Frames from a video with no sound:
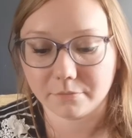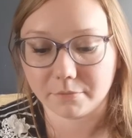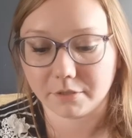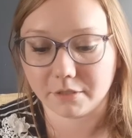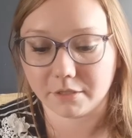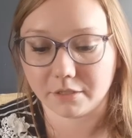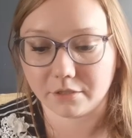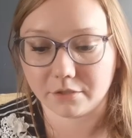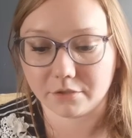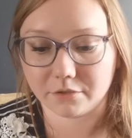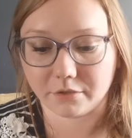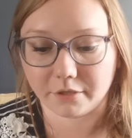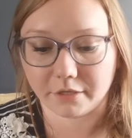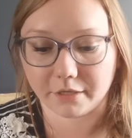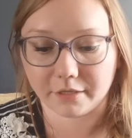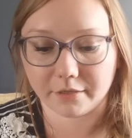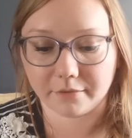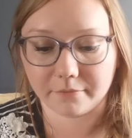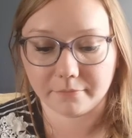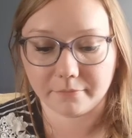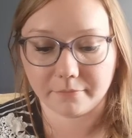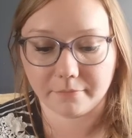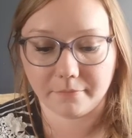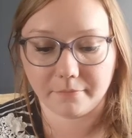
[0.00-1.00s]
really enjoy it.
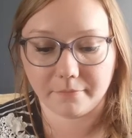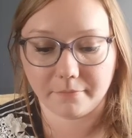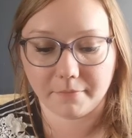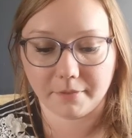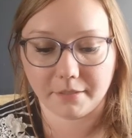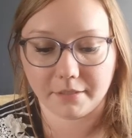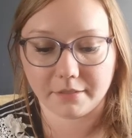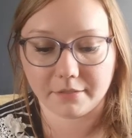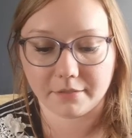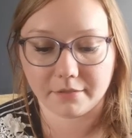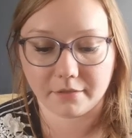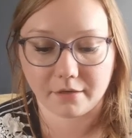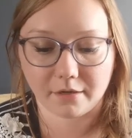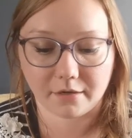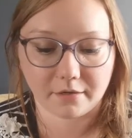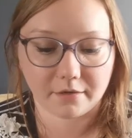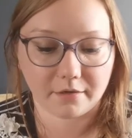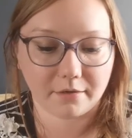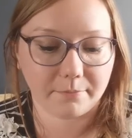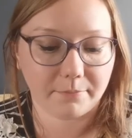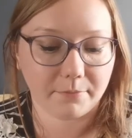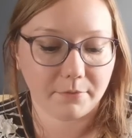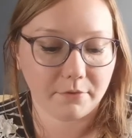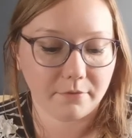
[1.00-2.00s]
It's
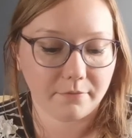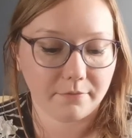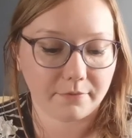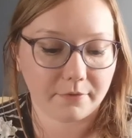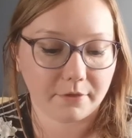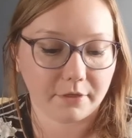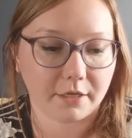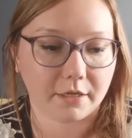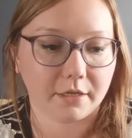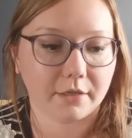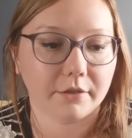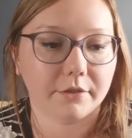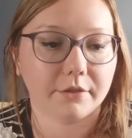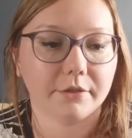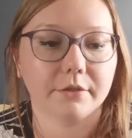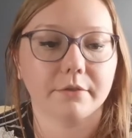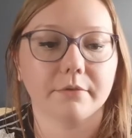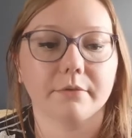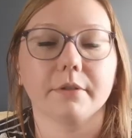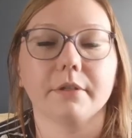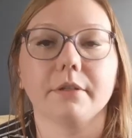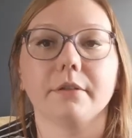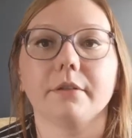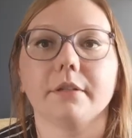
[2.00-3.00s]
got a beautiful color
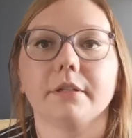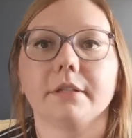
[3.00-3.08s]
to it. You